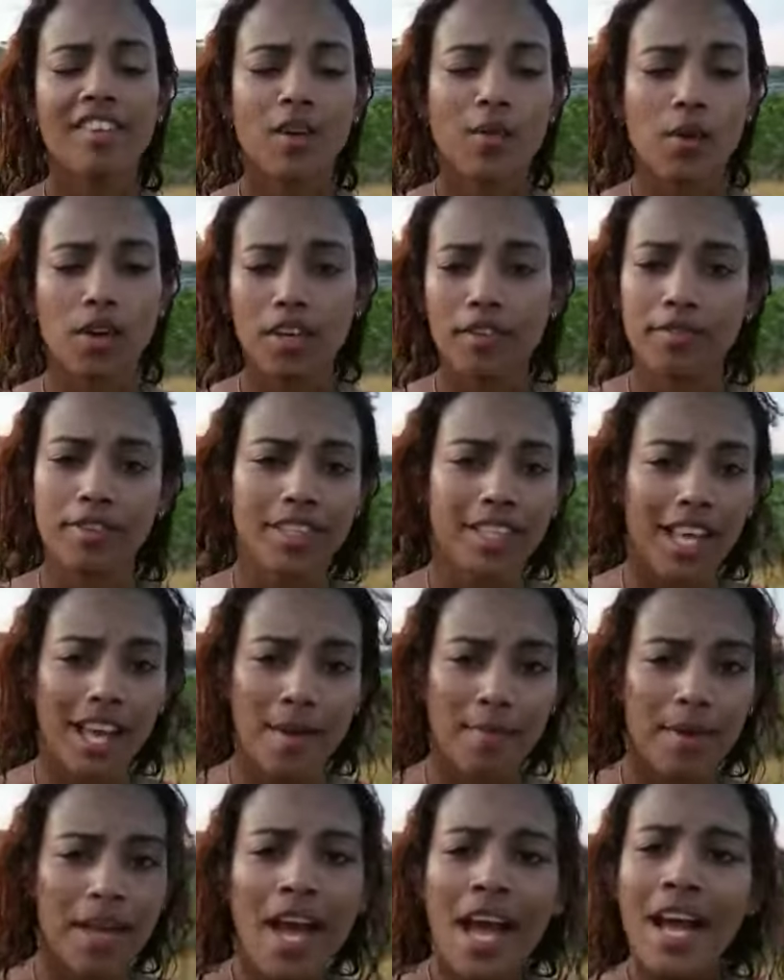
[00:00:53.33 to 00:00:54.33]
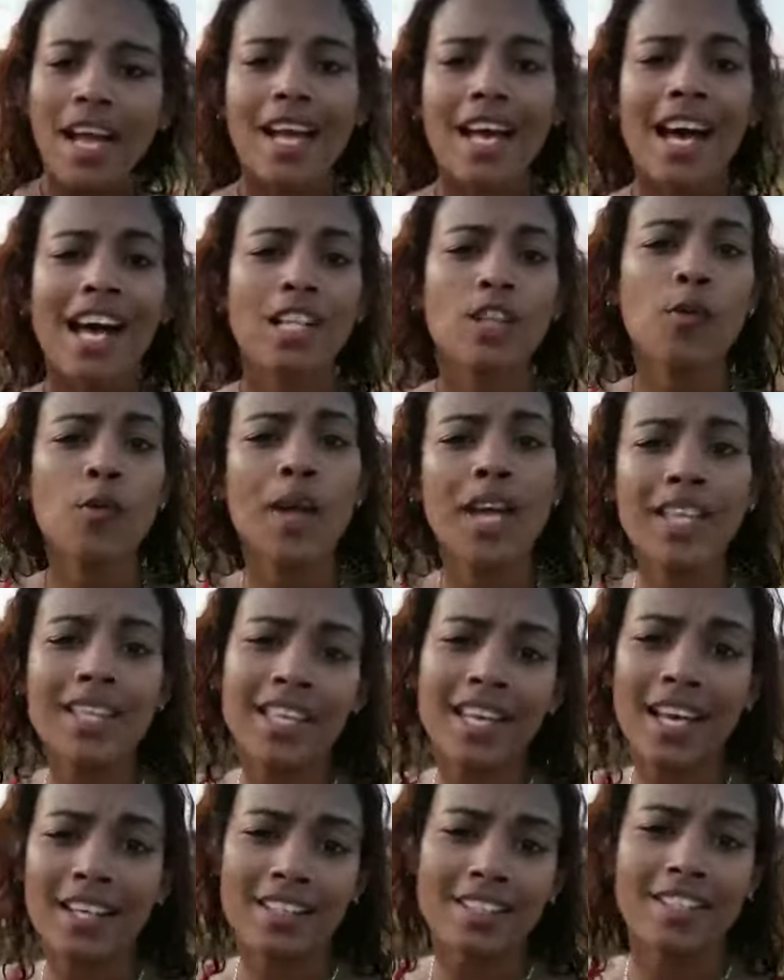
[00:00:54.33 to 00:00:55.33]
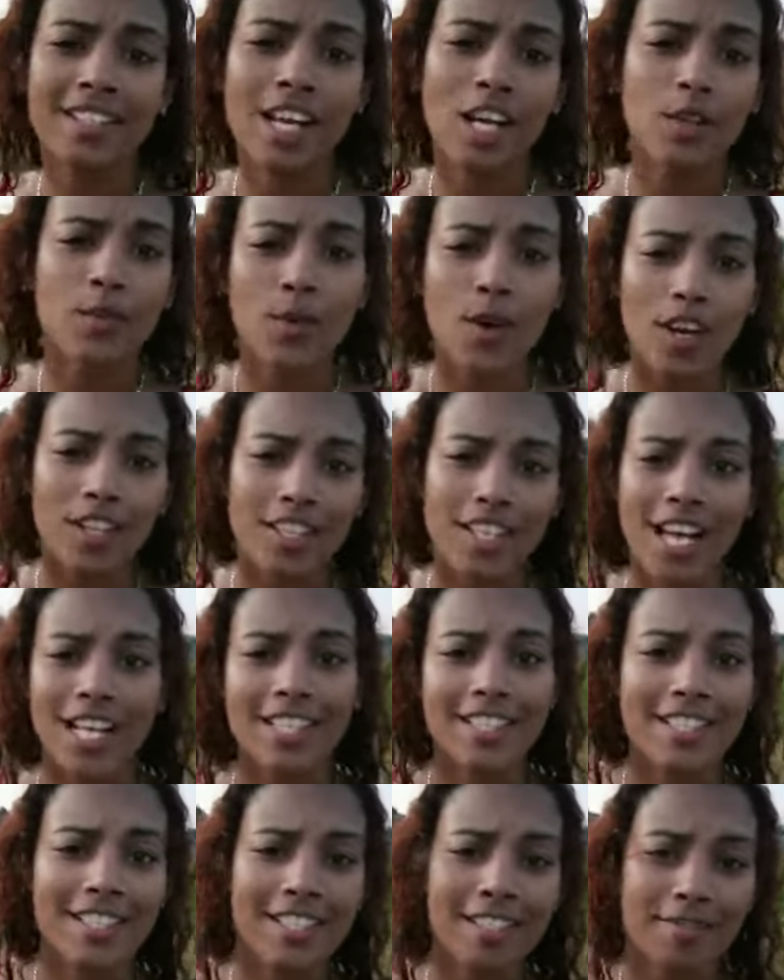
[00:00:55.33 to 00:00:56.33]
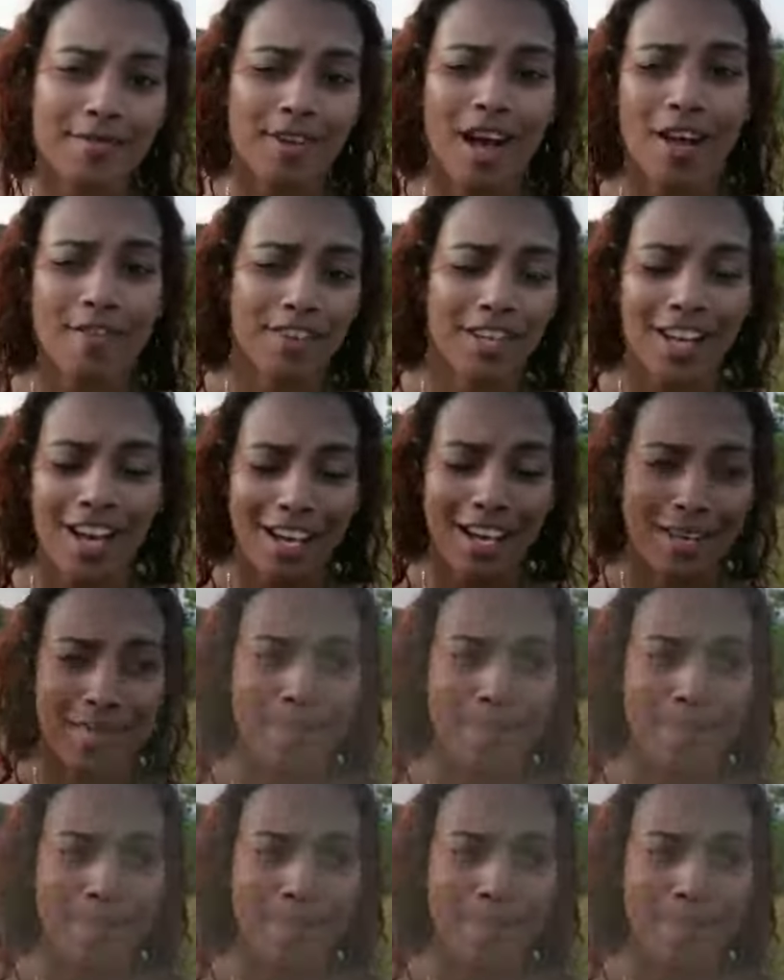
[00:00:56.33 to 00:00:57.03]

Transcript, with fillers: a wonderful time. Can't wait to get into that water at 5 o'clock in the